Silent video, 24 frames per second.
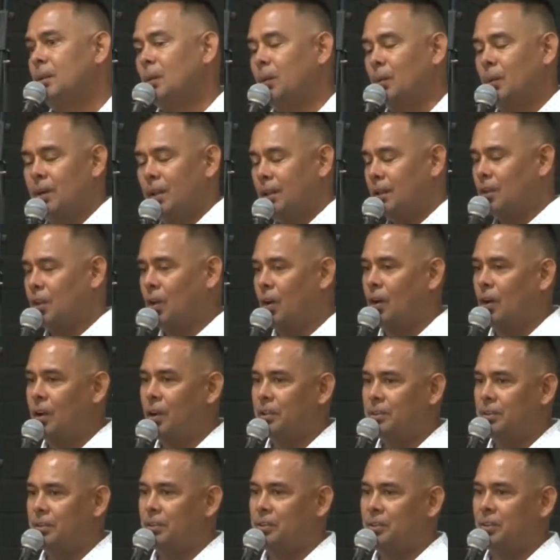We're not
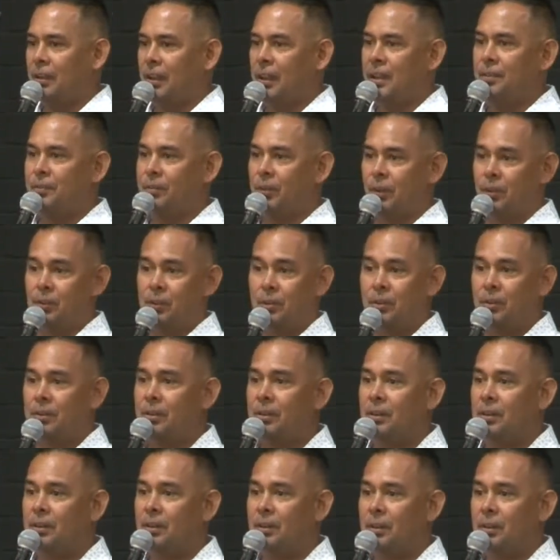called to do life alone,
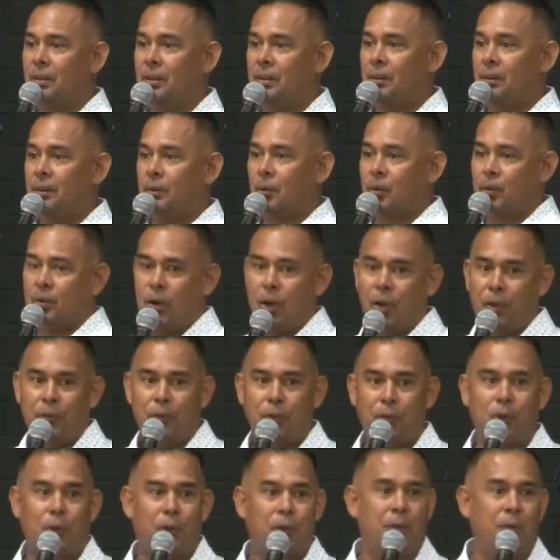we're called
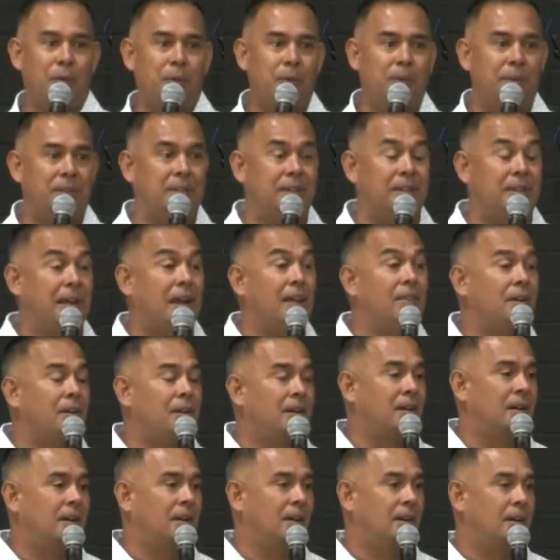to go through it
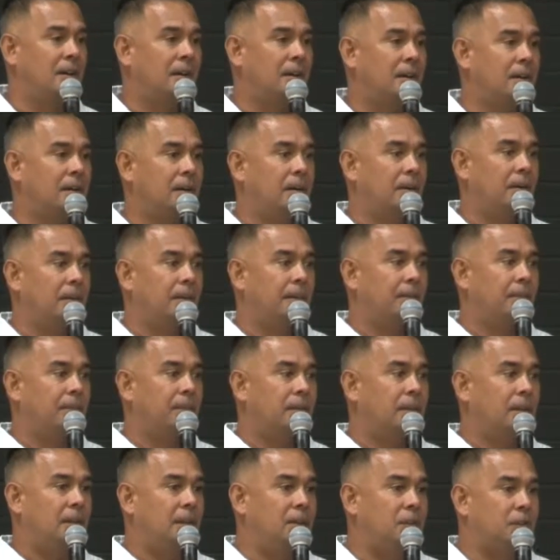together.
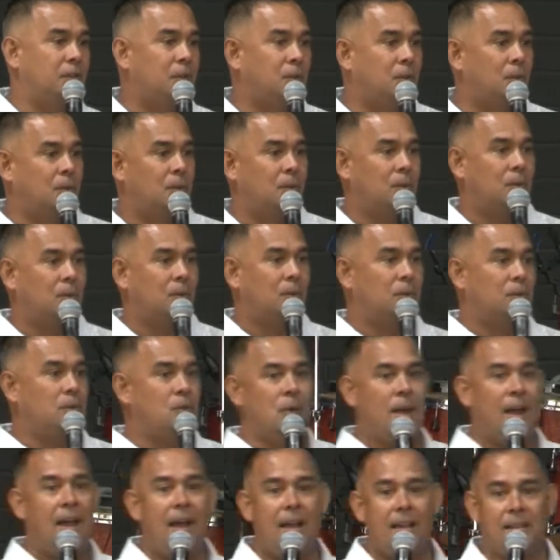And so
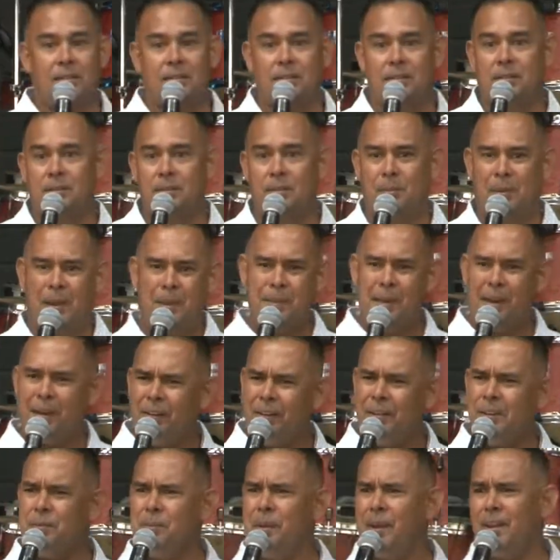you ask, My
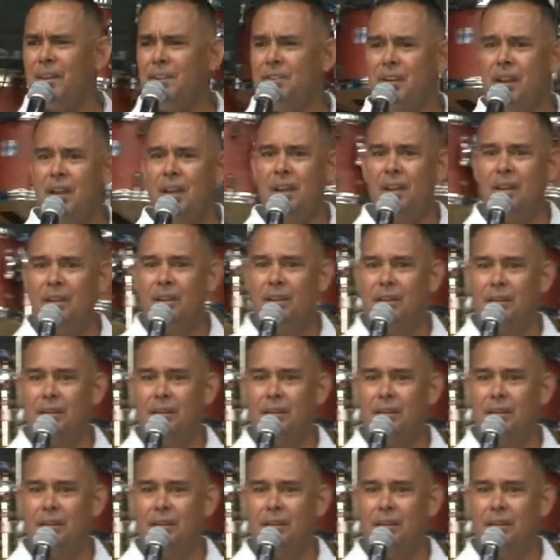marriage, Brother Jay?